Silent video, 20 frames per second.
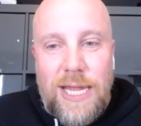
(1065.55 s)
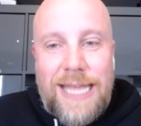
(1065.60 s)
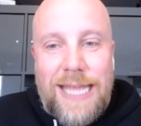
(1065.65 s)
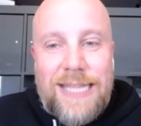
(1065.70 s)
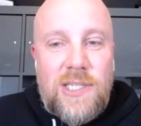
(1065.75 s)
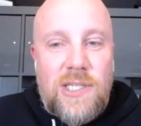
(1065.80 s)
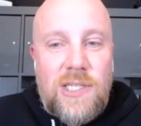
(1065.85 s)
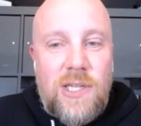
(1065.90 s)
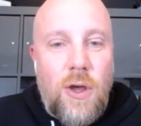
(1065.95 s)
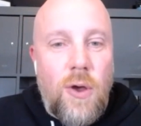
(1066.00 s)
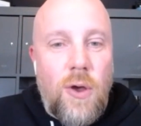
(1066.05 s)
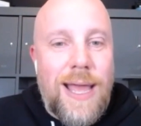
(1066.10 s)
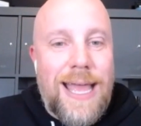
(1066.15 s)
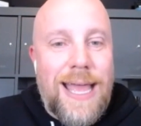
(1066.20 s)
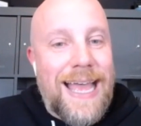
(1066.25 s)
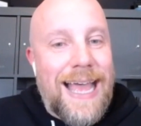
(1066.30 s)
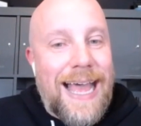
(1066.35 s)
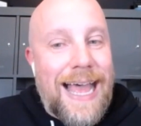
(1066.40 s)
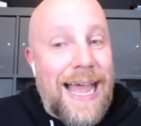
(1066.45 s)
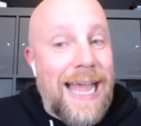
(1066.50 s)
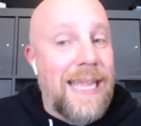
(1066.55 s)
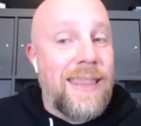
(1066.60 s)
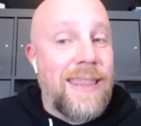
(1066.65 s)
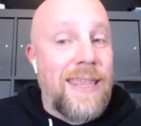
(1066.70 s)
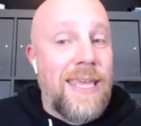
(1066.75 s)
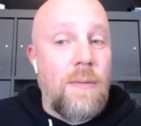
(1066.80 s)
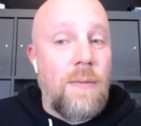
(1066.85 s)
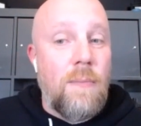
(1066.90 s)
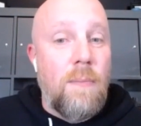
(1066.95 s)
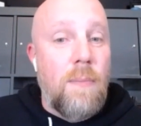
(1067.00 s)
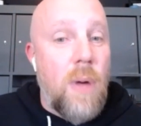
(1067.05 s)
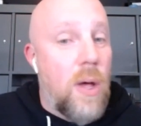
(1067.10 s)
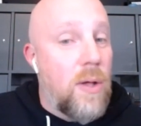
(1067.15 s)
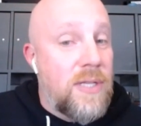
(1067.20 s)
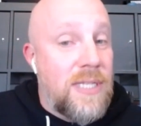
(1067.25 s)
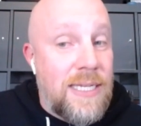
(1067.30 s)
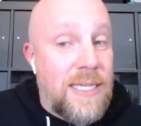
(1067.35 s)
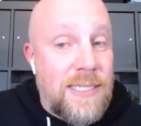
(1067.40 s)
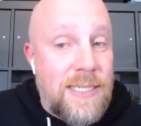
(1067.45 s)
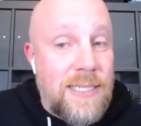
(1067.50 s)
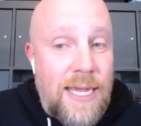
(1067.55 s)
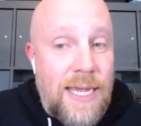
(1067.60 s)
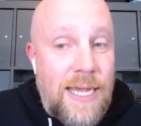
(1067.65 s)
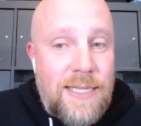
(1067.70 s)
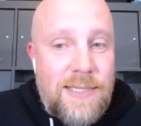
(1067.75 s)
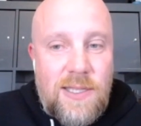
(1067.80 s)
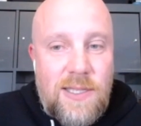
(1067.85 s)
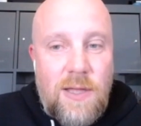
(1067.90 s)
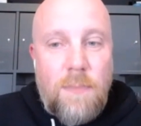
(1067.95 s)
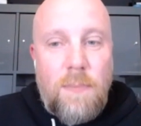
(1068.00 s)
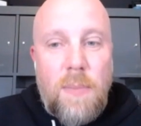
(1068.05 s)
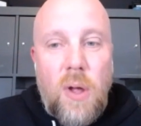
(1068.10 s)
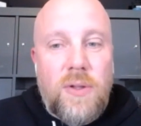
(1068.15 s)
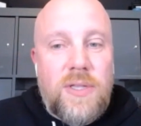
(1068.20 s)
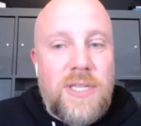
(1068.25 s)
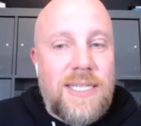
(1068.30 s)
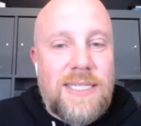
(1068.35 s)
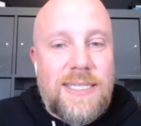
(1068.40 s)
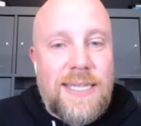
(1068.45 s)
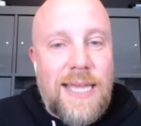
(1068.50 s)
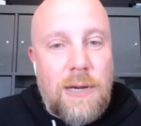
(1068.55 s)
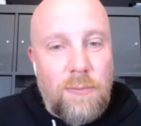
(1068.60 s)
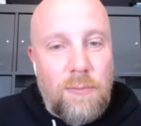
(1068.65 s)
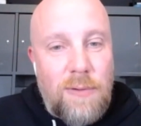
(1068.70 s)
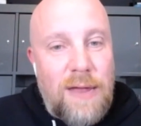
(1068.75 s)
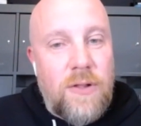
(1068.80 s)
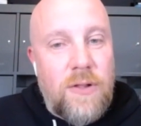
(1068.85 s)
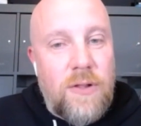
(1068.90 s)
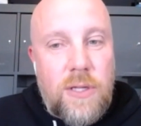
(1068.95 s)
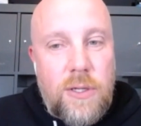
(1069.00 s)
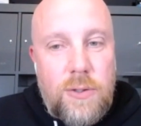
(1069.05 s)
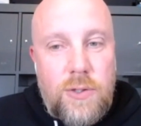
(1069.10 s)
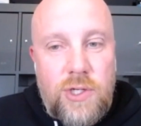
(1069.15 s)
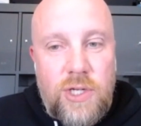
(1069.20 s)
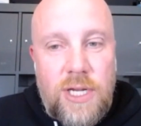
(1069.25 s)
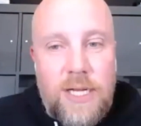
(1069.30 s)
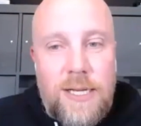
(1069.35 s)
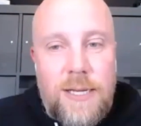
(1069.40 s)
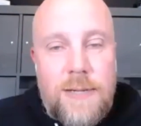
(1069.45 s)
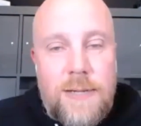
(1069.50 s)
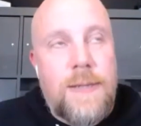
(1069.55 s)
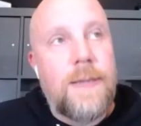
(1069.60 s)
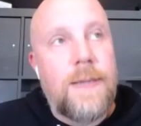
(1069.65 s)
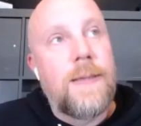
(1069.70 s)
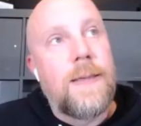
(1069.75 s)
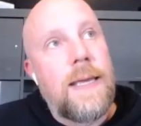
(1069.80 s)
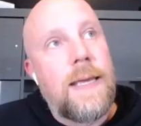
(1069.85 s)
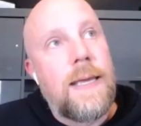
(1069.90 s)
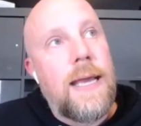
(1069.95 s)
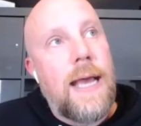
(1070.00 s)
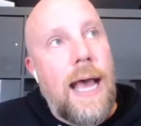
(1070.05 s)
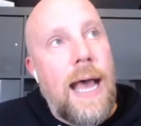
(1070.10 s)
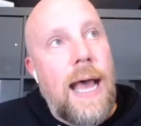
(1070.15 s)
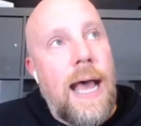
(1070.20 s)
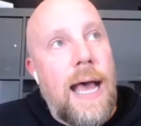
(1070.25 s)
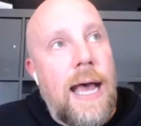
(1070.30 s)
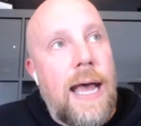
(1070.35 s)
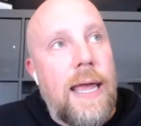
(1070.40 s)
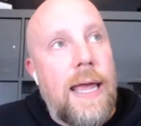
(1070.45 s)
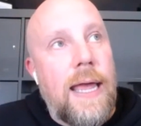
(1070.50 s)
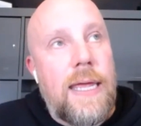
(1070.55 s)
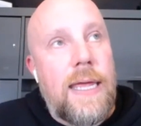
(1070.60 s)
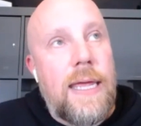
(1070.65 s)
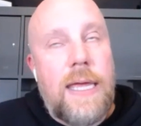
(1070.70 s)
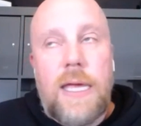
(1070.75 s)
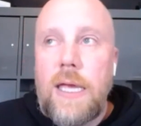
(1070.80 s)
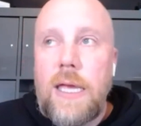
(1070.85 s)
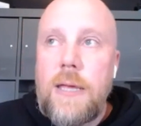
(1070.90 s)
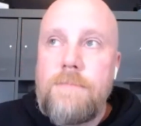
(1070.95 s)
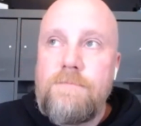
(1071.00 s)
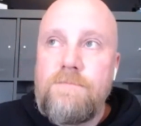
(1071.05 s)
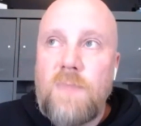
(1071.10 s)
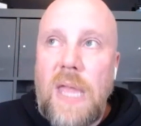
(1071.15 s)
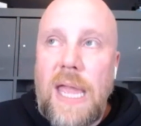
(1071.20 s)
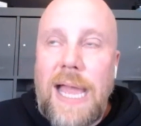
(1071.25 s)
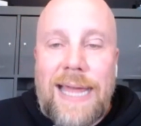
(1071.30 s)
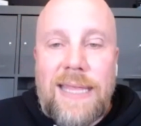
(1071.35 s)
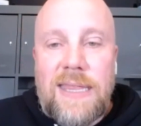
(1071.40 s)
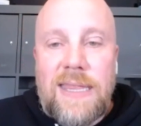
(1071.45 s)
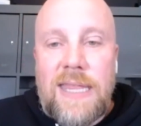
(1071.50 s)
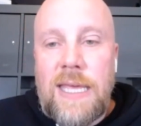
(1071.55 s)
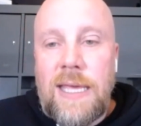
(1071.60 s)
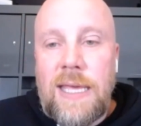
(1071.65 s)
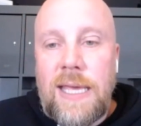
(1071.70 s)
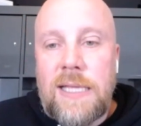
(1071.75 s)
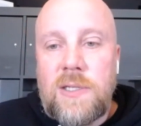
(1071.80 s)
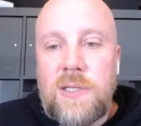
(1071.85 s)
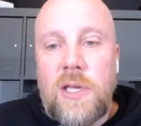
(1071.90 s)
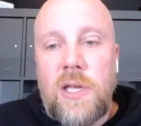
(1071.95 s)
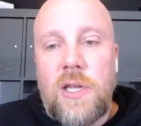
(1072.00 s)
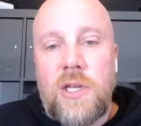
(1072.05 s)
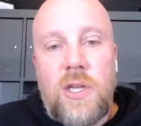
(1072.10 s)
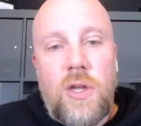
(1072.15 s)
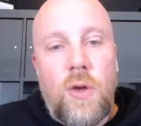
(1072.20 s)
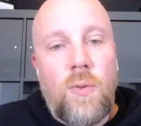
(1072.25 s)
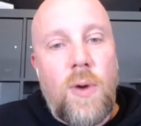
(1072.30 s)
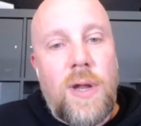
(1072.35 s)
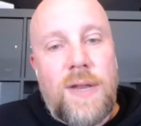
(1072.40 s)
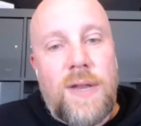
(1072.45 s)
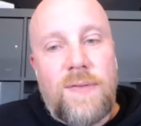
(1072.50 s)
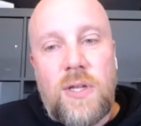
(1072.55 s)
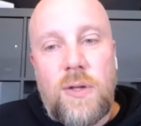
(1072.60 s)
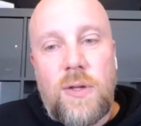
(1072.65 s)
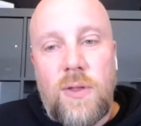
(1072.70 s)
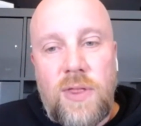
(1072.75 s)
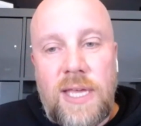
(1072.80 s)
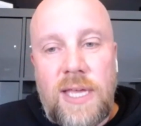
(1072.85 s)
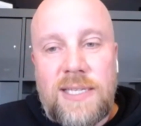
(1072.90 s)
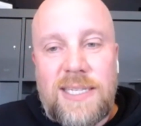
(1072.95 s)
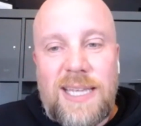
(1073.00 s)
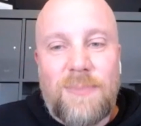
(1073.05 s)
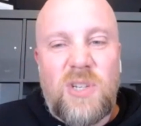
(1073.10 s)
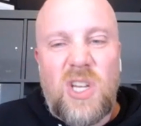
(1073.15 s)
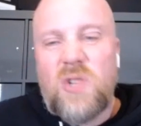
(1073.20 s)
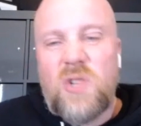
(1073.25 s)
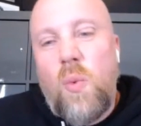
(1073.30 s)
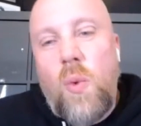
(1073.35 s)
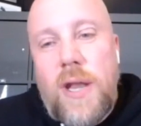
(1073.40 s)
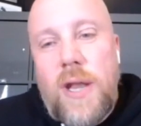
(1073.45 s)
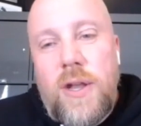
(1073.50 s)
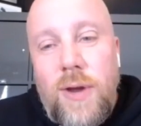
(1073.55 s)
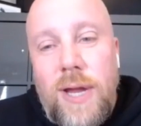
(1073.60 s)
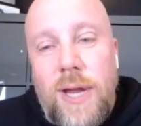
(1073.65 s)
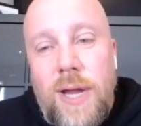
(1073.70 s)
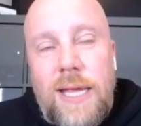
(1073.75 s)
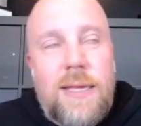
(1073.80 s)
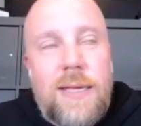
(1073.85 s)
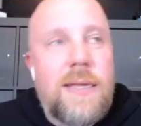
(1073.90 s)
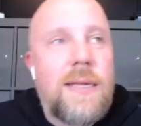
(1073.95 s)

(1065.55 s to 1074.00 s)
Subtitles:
And so I think the multi-site revolution, I think it's going to do one of two things. I'm just wondering.